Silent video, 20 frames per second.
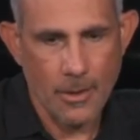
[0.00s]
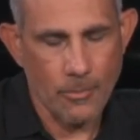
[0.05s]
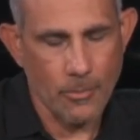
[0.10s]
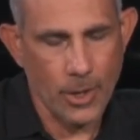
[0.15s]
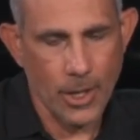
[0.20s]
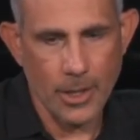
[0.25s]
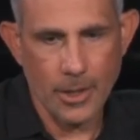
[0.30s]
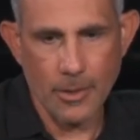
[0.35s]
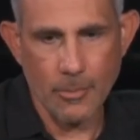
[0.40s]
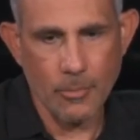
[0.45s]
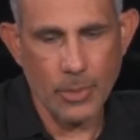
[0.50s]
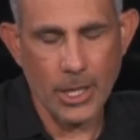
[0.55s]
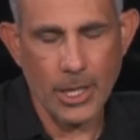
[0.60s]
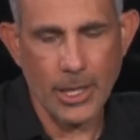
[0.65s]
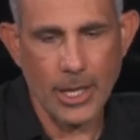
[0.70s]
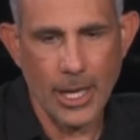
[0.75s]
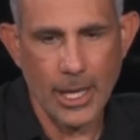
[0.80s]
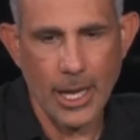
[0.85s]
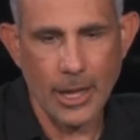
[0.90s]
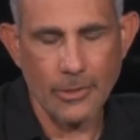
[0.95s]
But
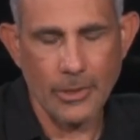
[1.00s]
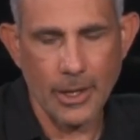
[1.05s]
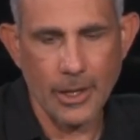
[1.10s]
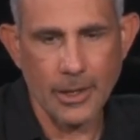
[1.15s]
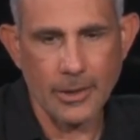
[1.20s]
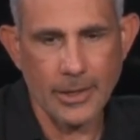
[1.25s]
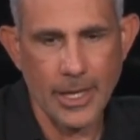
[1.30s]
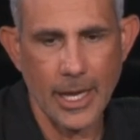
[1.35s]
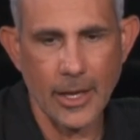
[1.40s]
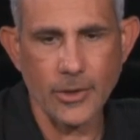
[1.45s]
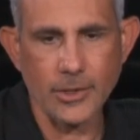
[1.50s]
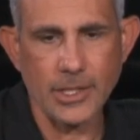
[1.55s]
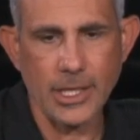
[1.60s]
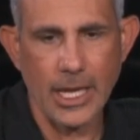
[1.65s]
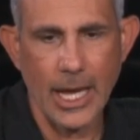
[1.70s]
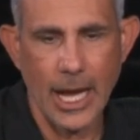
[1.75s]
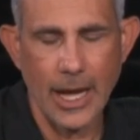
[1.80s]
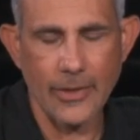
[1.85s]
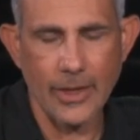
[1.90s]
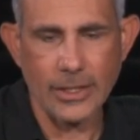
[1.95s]
again, I think Diego's a
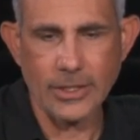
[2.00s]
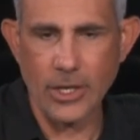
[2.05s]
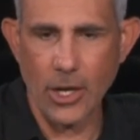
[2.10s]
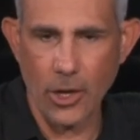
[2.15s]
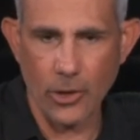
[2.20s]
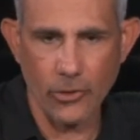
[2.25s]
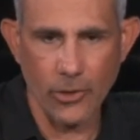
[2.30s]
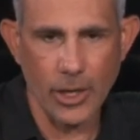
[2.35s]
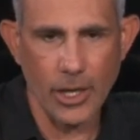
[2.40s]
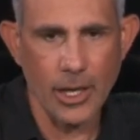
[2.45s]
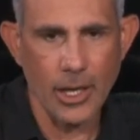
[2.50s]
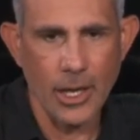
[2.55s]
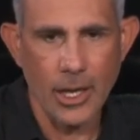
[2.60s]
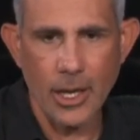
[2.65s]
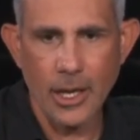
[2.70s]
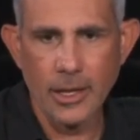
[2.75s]
guy that's hungry.